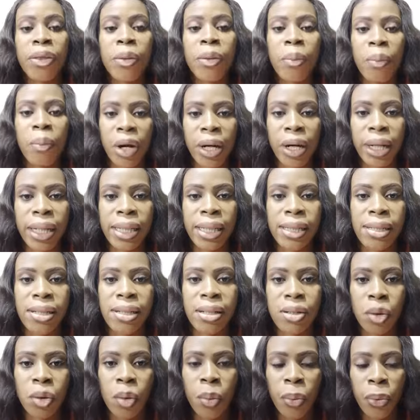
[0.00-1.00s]
the market
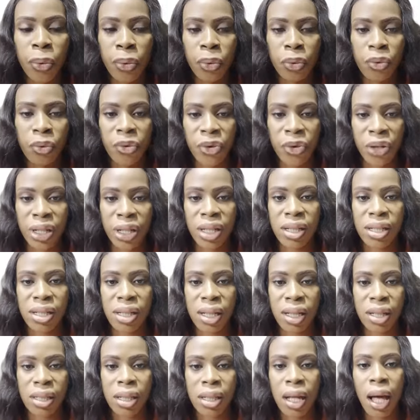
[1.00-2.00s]
is open, for
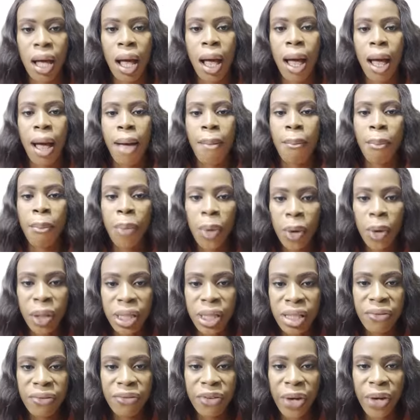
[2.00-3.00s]
instance.
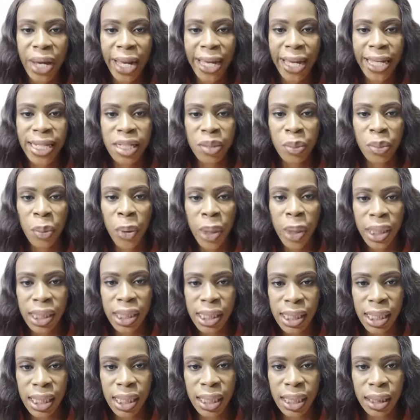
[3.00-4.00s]
But if you're
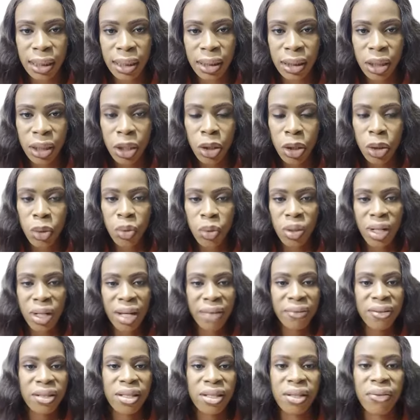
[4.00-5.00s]
exporting, you
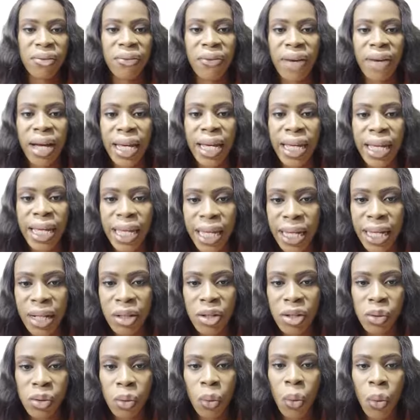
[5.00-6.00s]
diversify
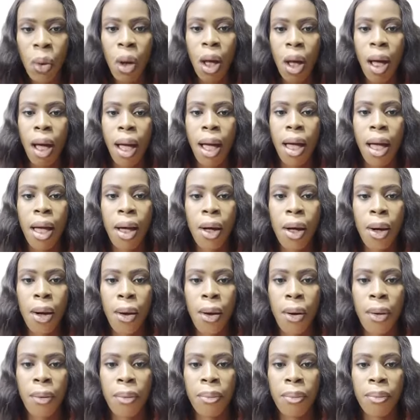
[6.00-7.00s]
into
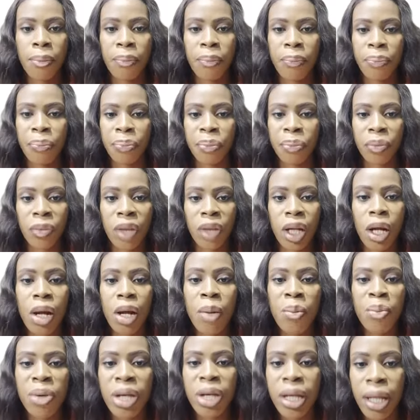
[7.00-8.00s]

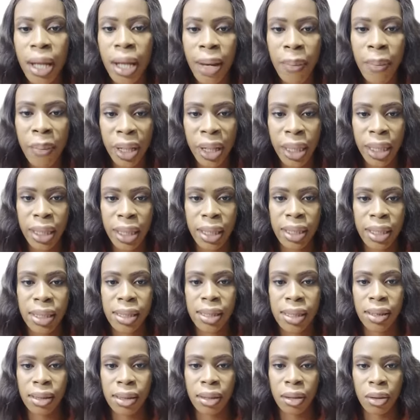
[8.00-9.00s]
a bigger
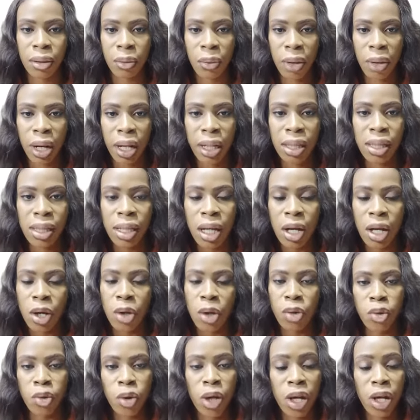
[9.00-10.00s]
market, right?
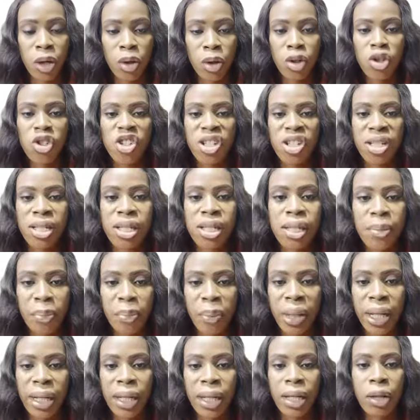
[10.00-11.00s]
So you're not just
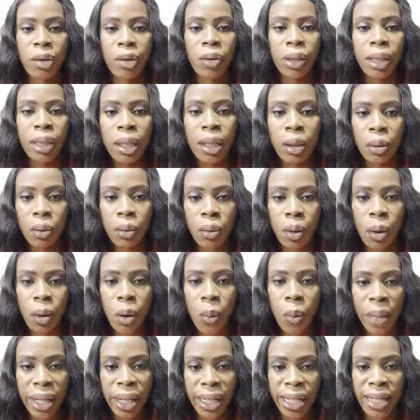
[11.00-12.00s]
depending on the
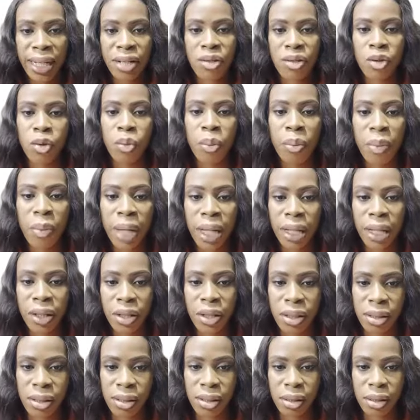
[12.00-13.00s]
local market to make
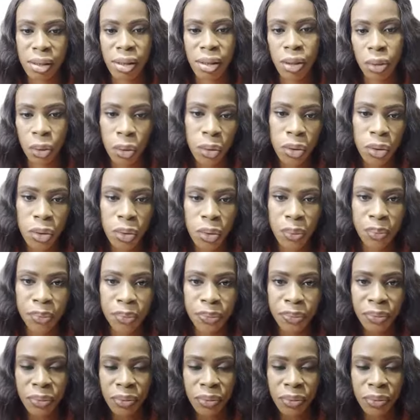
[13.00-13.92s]
sales.